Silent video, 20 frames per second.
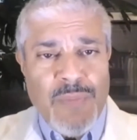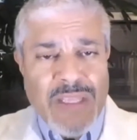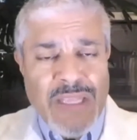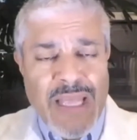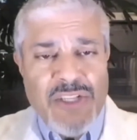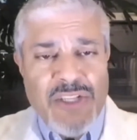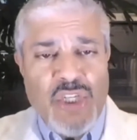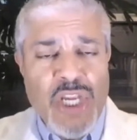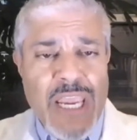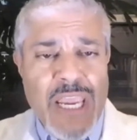And
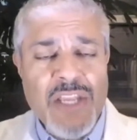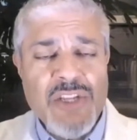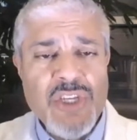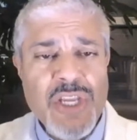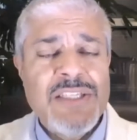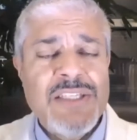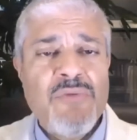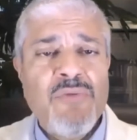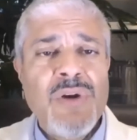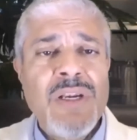that change
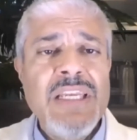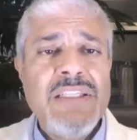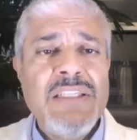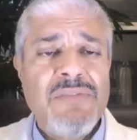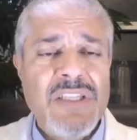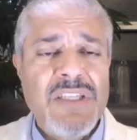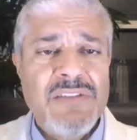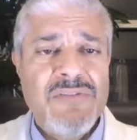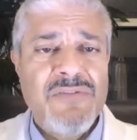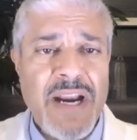is a release of
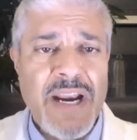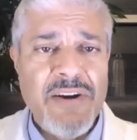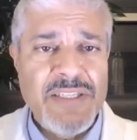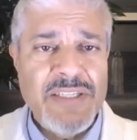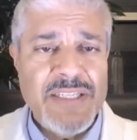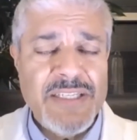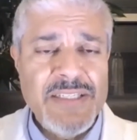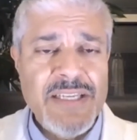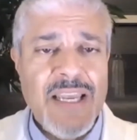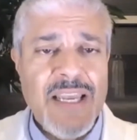these
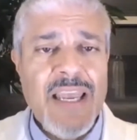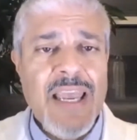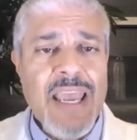viruses.